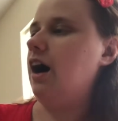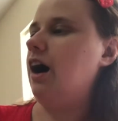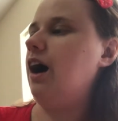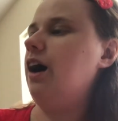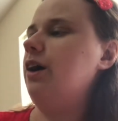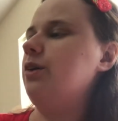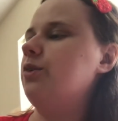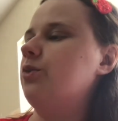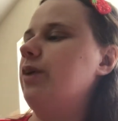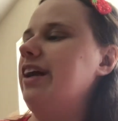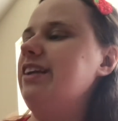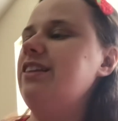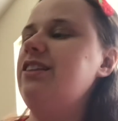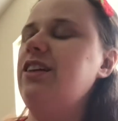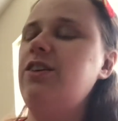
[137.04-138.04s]
I'll
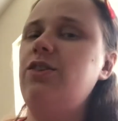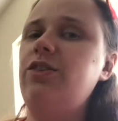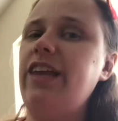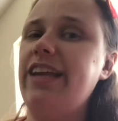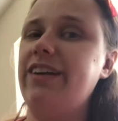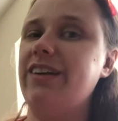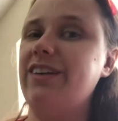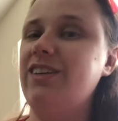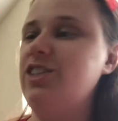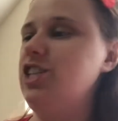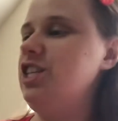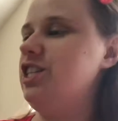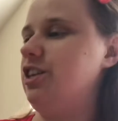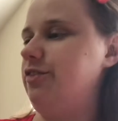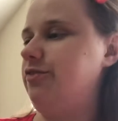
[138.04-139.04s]
write a little letter,
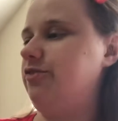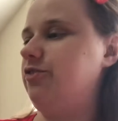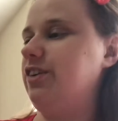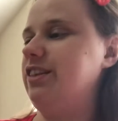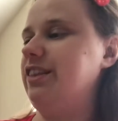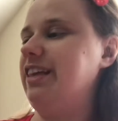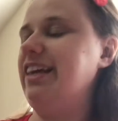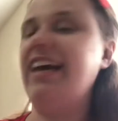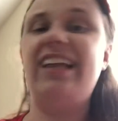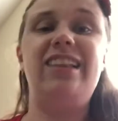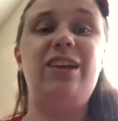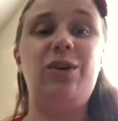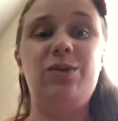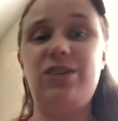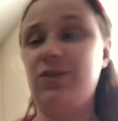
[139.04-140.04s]
just a friendly
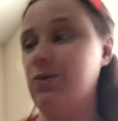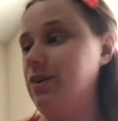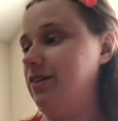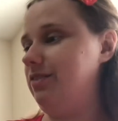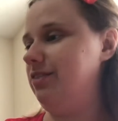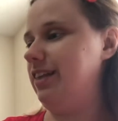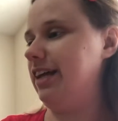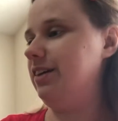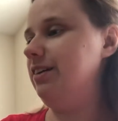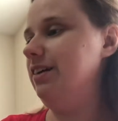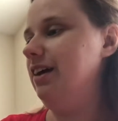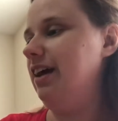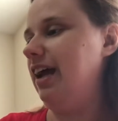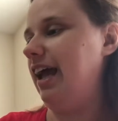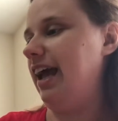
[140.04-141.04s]
hello sort of letter,
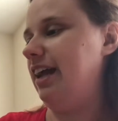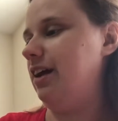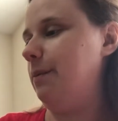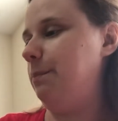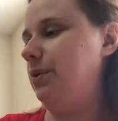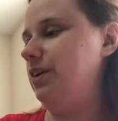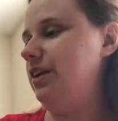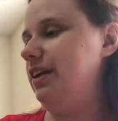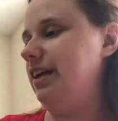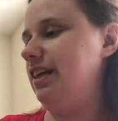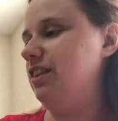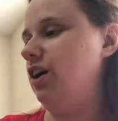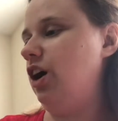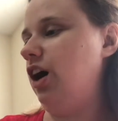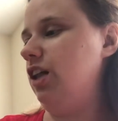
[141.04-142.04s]
and I'll put it
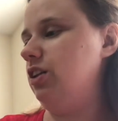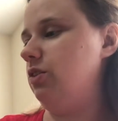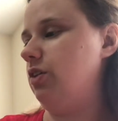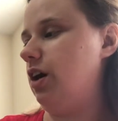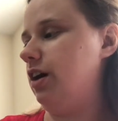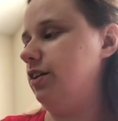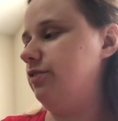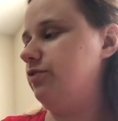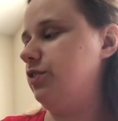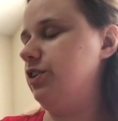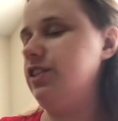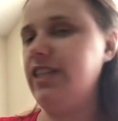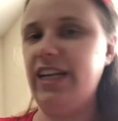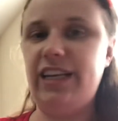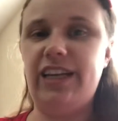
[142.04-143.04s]
in the hololog for
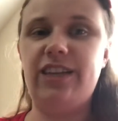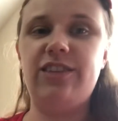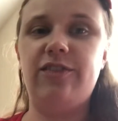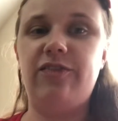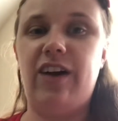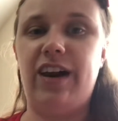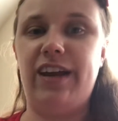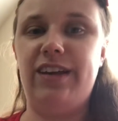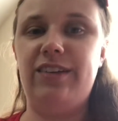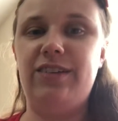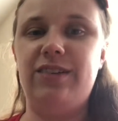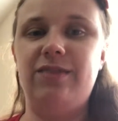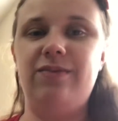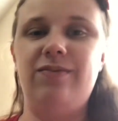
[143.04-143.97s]
Teeny to find.